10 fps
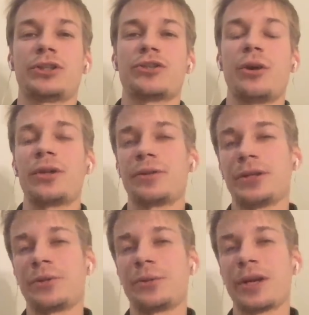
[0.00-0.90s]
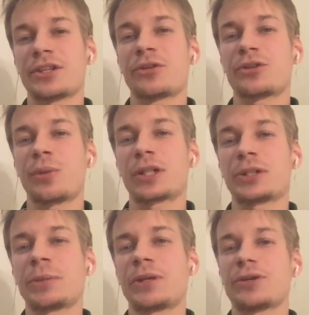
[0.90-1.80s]
So I think you're asking this question
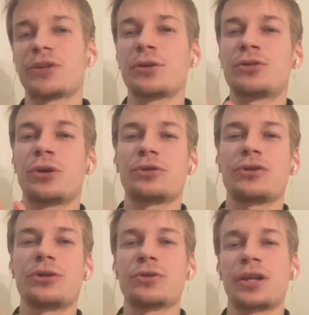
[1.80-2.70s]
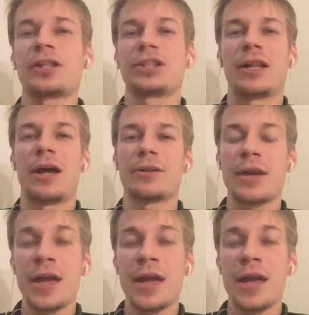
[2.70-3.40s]
because you don't use English a lot.